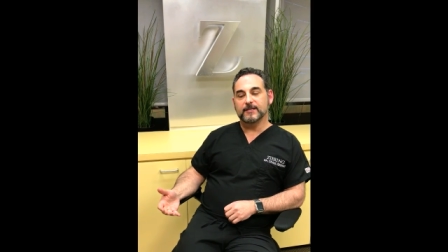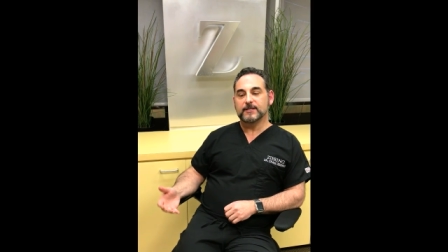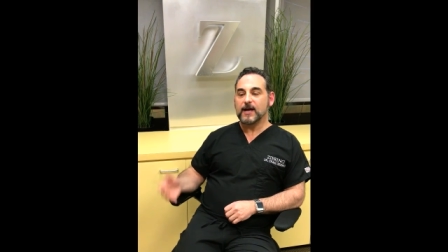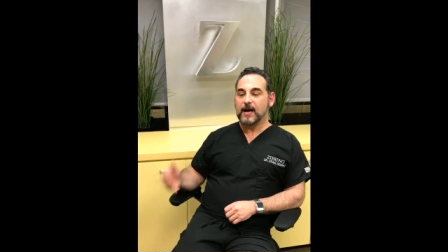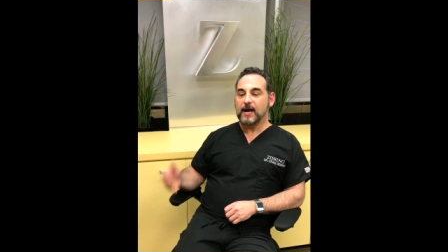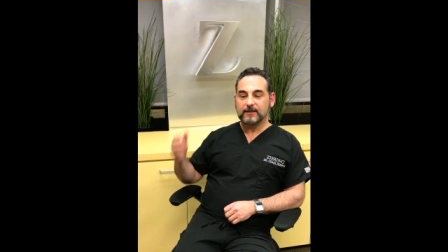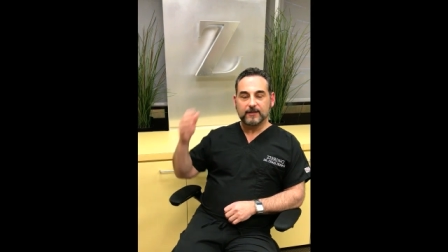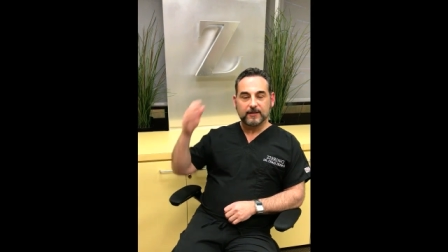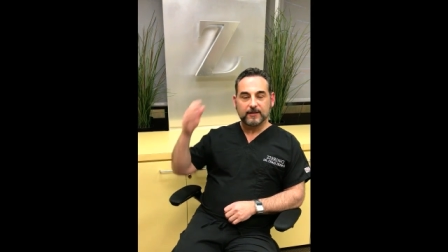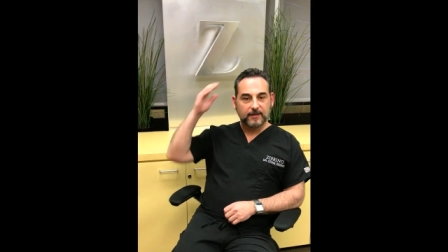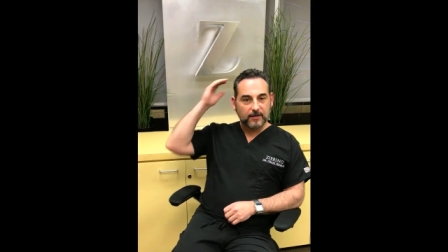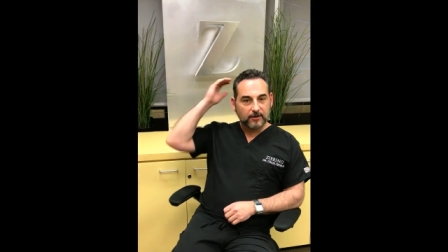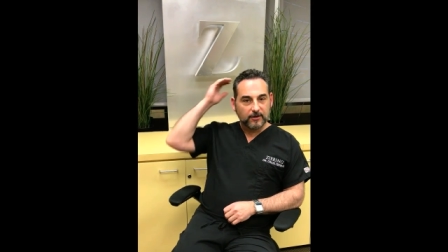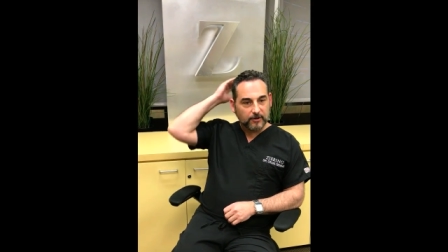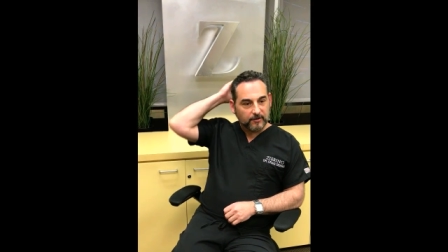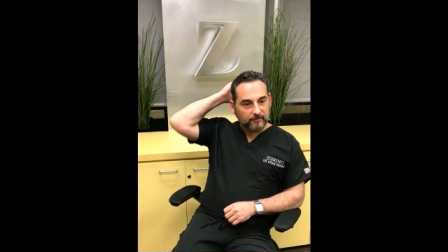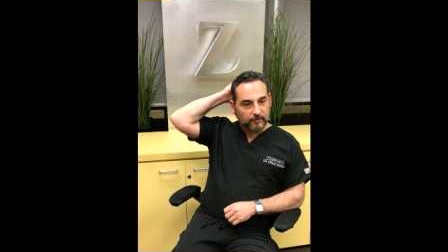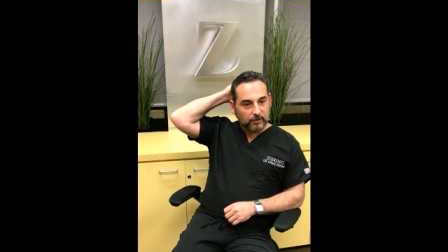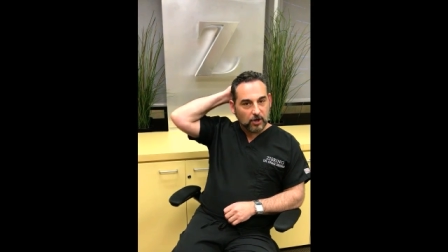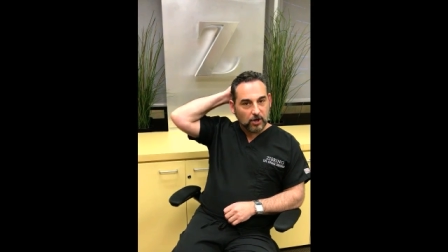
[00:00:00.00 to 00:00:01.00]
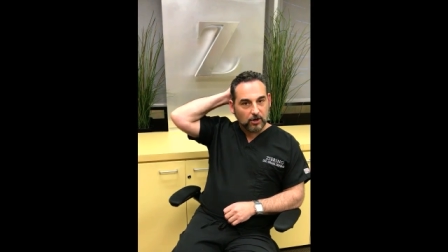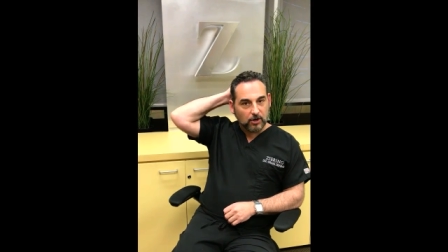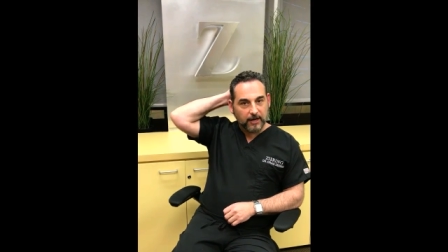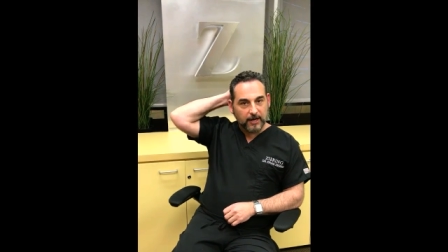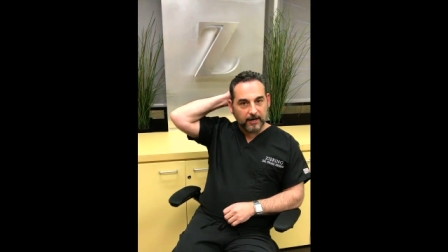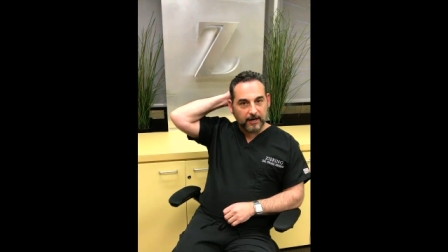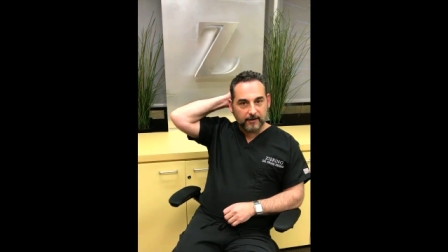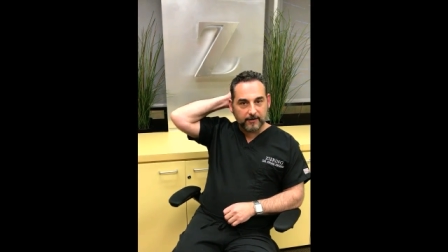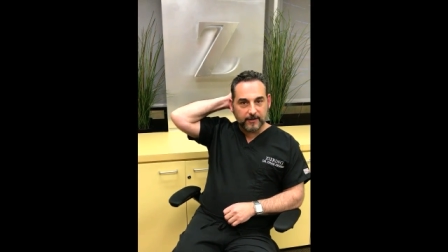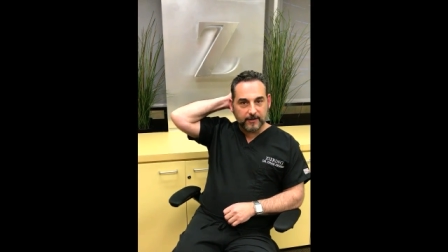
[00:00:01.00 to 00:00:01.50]
It's not that they don't have
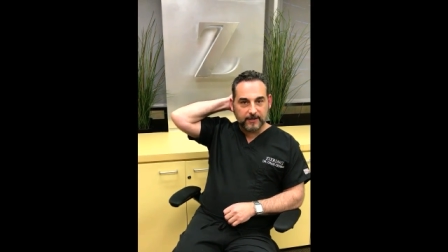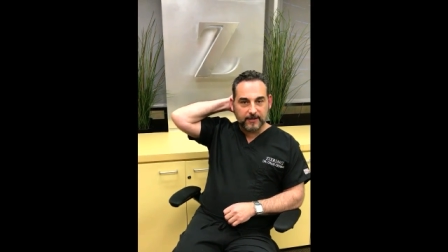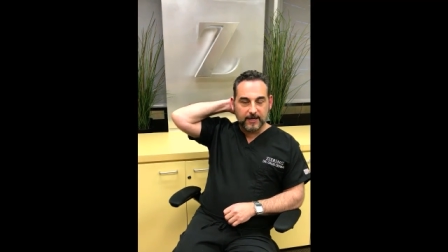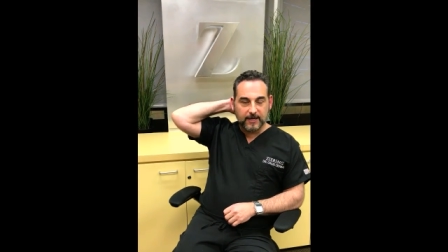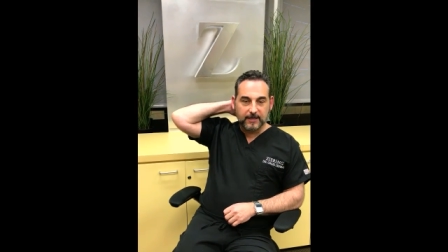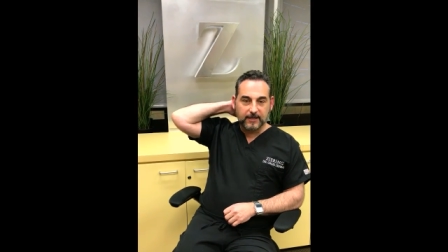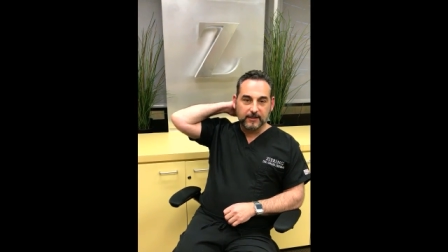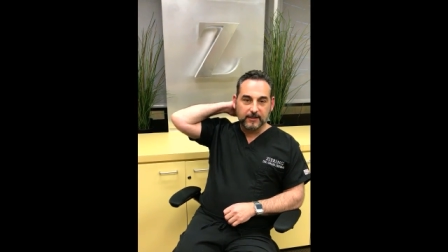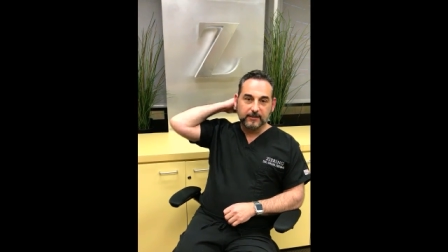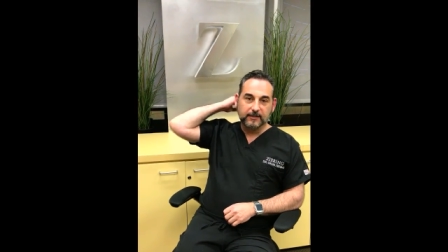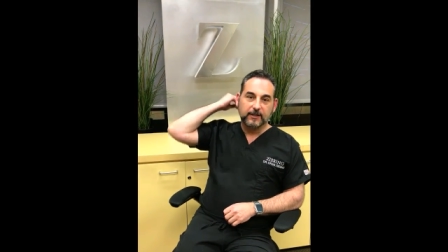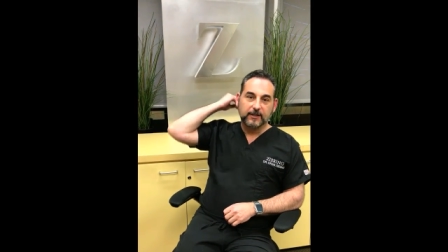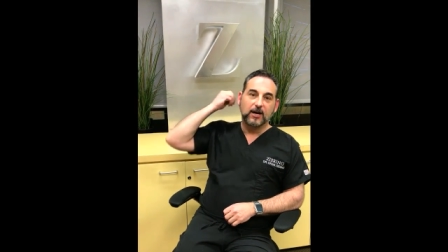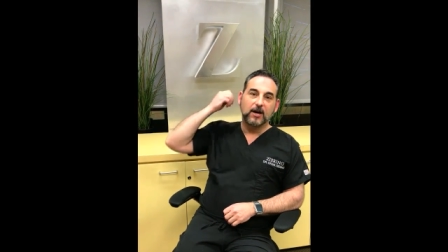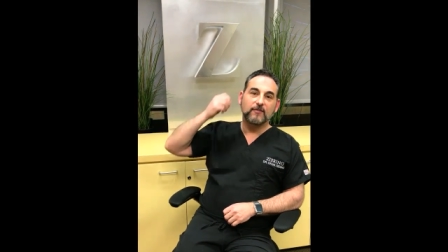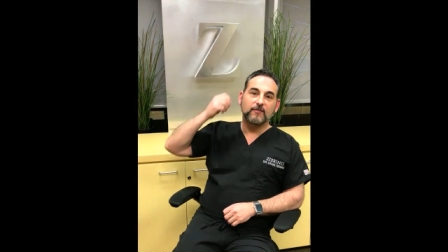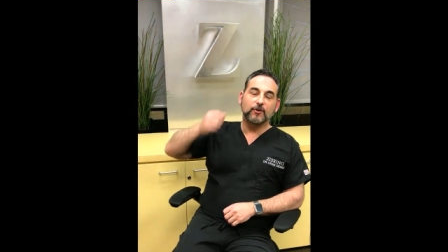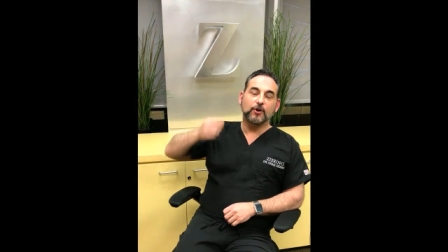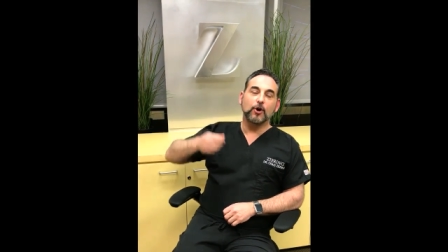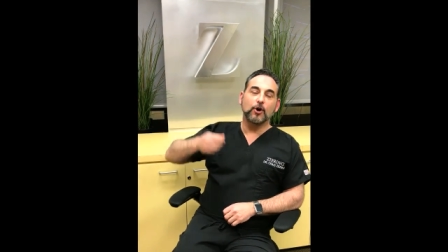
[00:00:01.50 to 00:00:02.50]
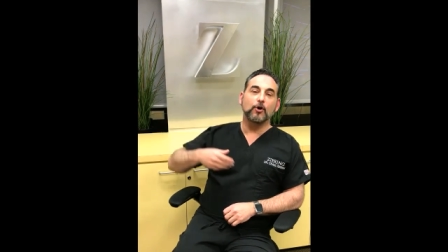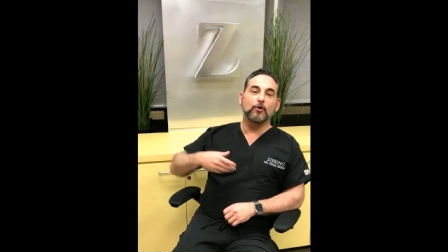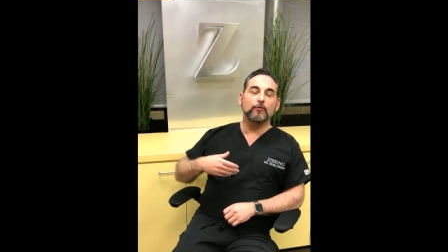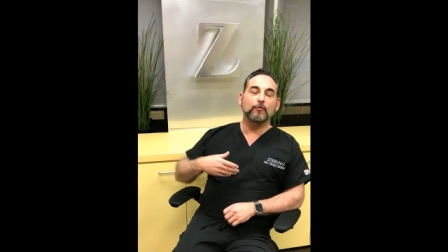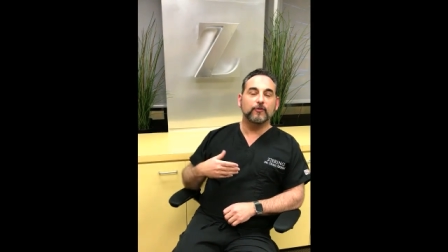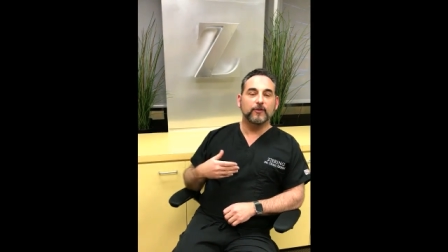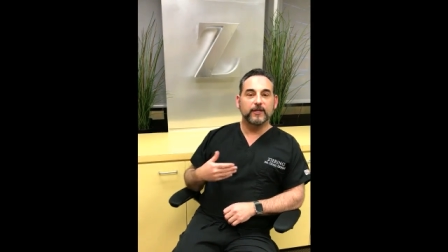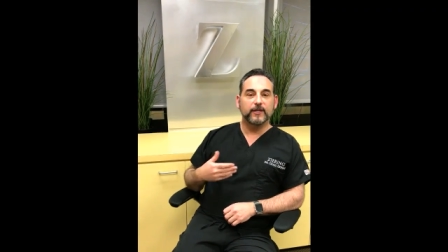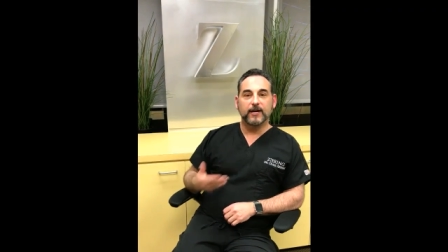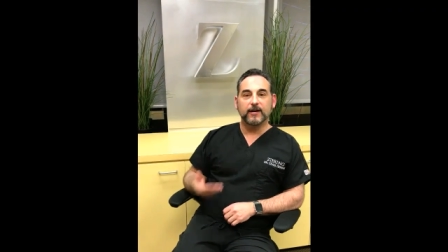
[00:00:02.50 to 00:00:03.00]
long hair and that they can cover
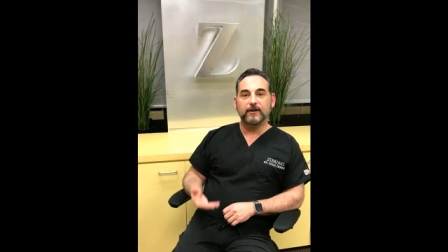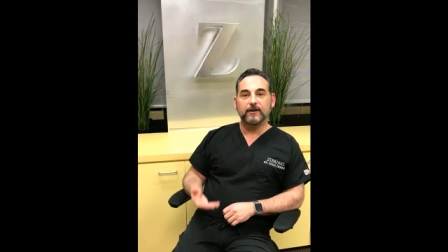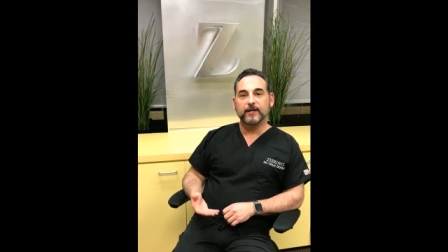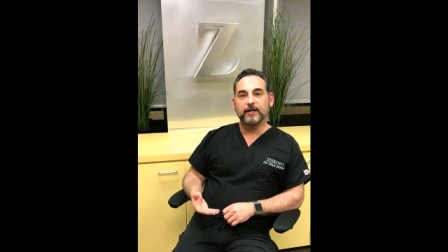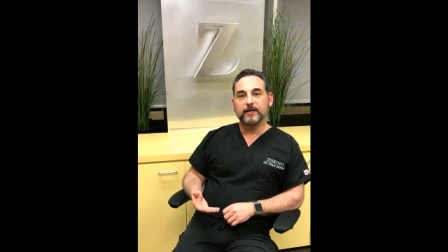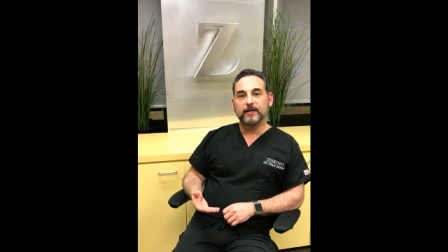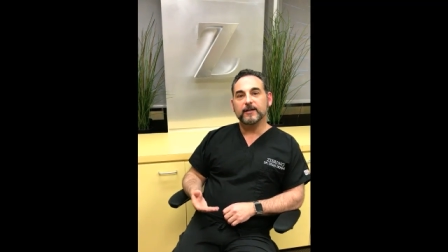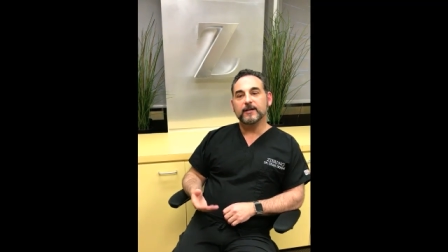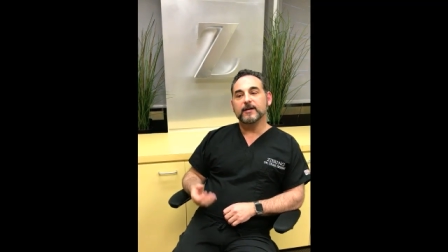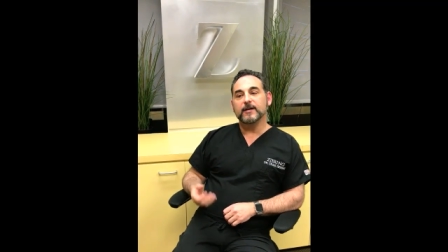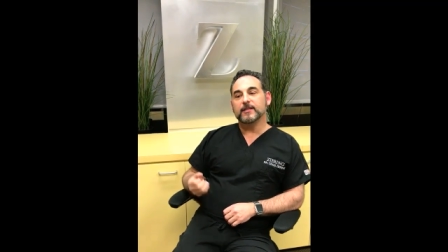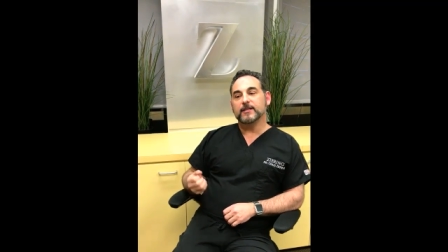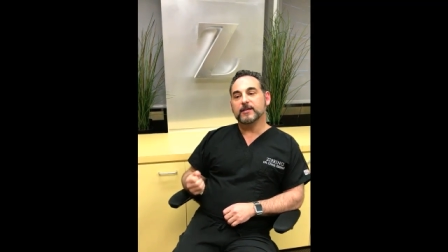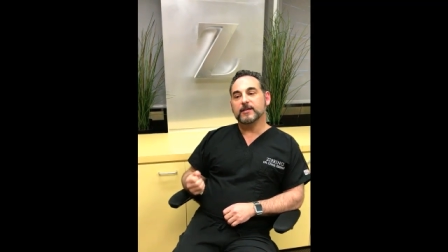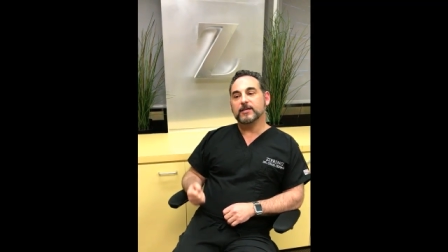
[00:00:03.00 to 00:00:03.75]
over the area.